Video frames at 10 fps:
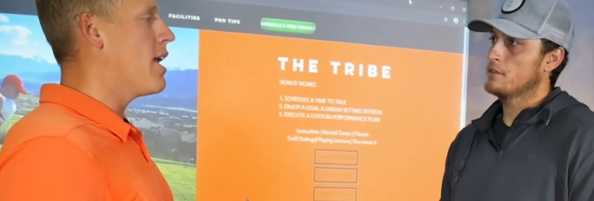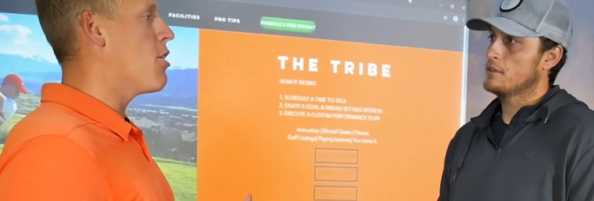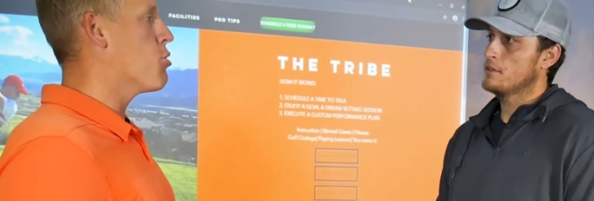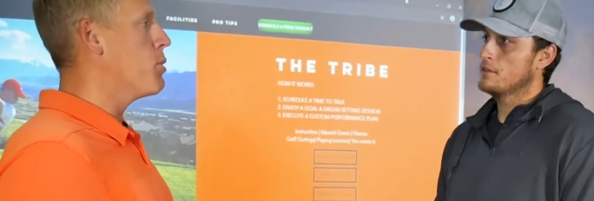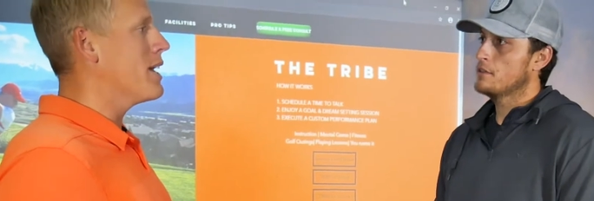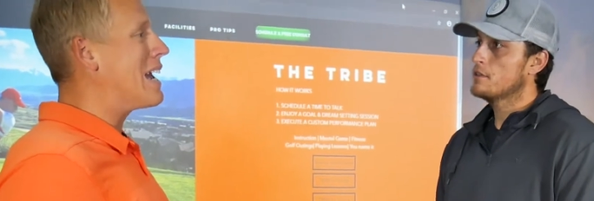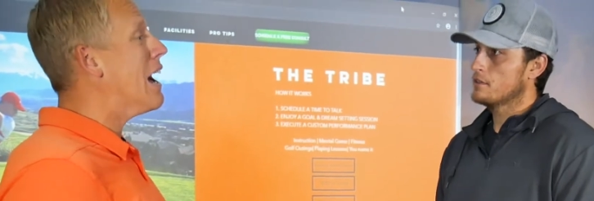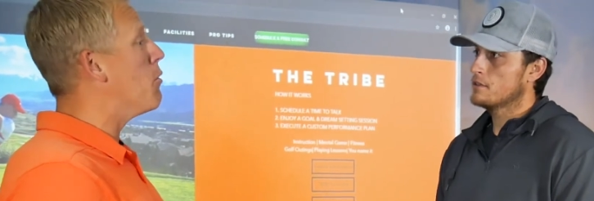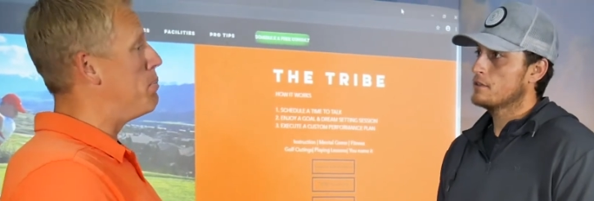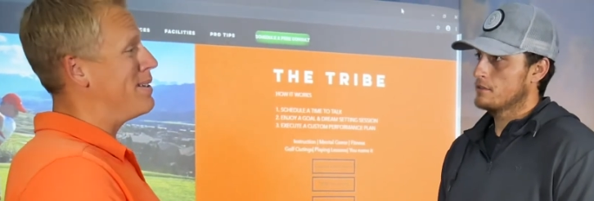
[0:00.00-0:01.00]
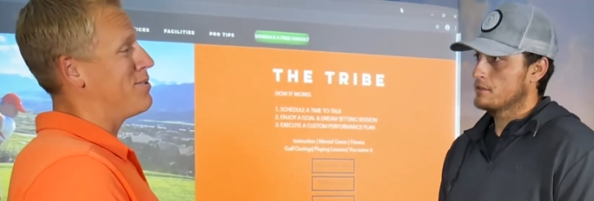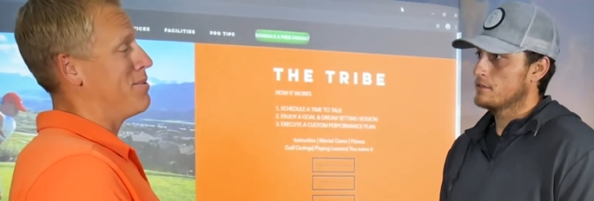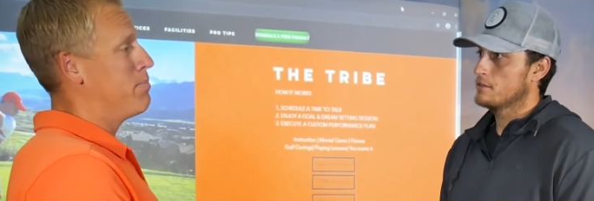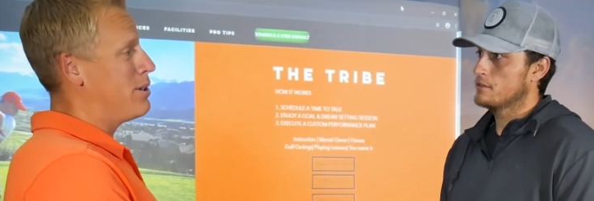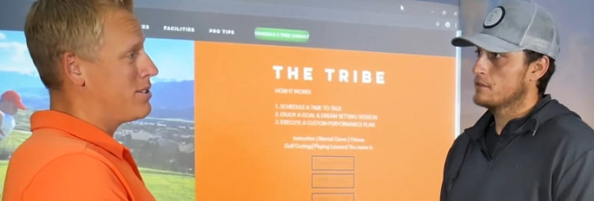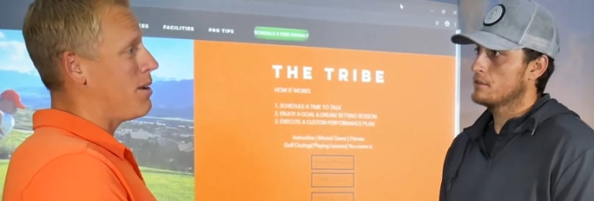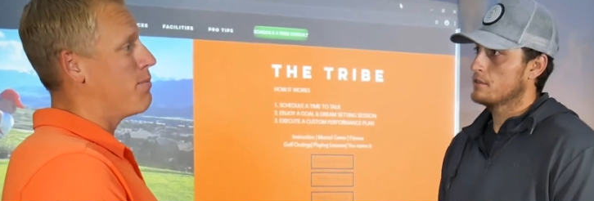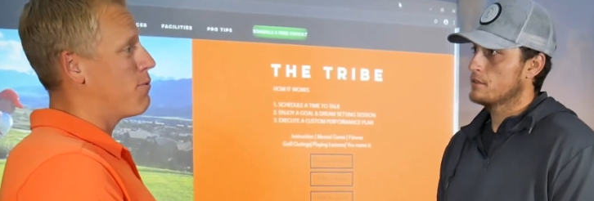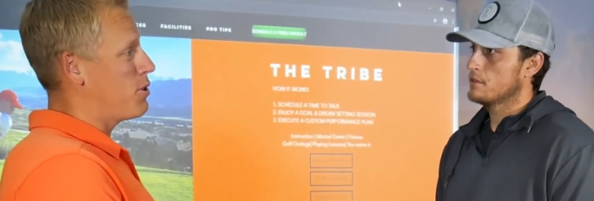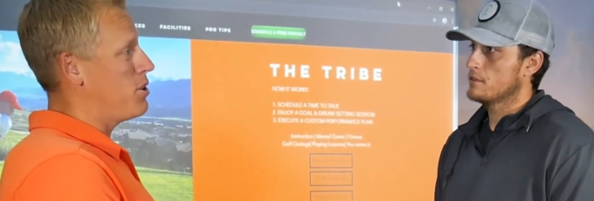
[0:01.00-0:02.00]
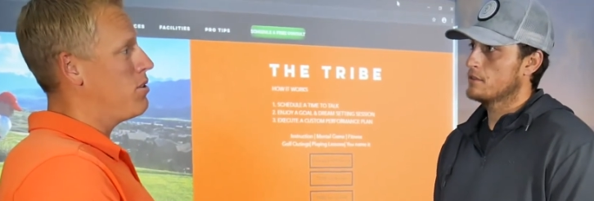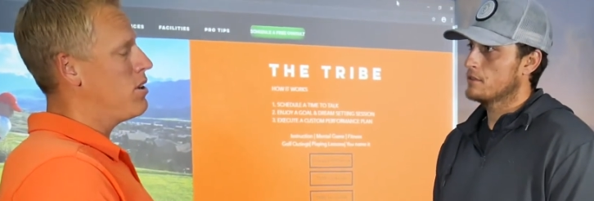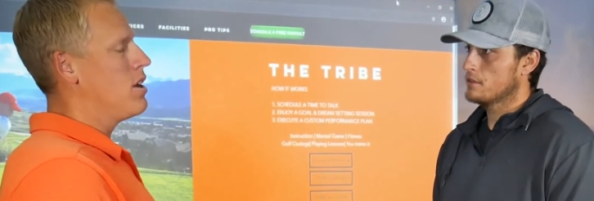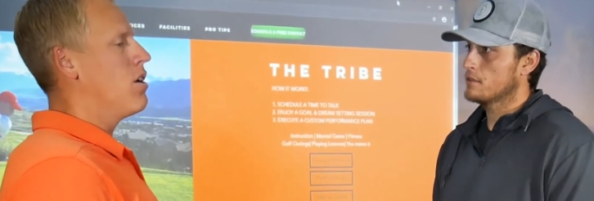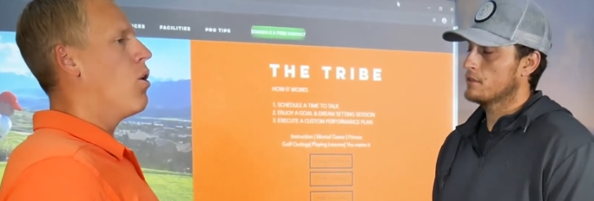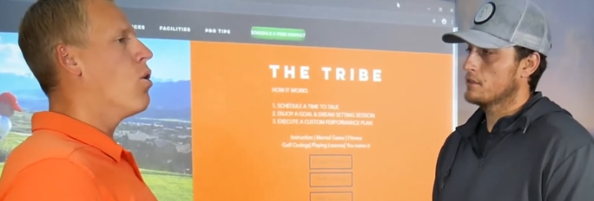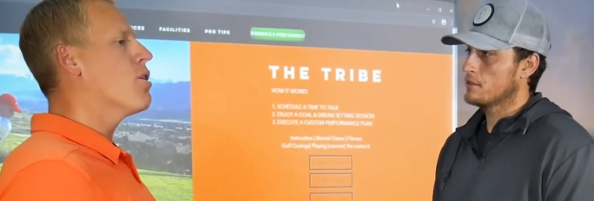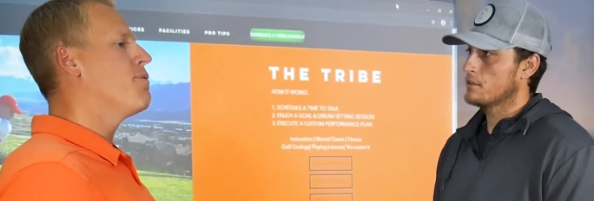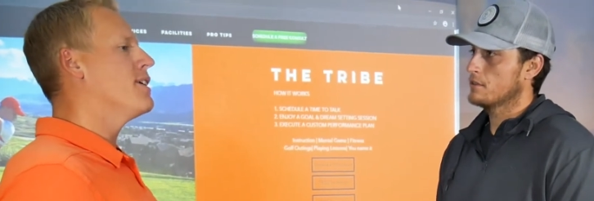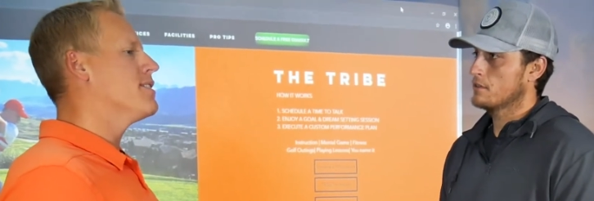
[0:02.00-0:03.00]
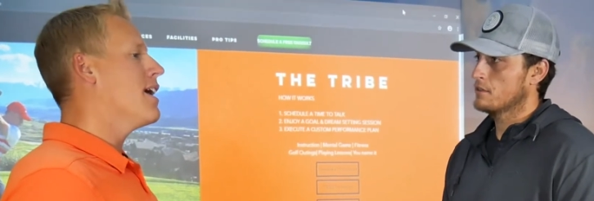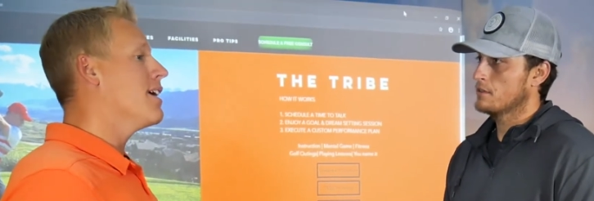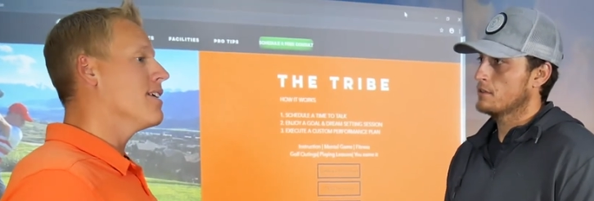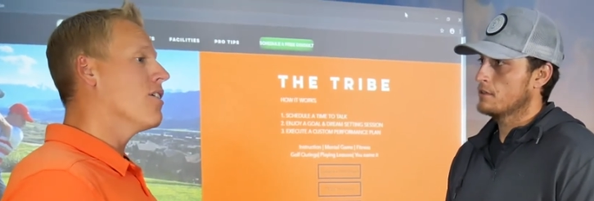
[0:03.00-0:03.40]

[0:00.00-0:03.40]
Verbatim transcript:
Speaker 1: hour a week, I'll build, build something for you. Or if it's, hey, you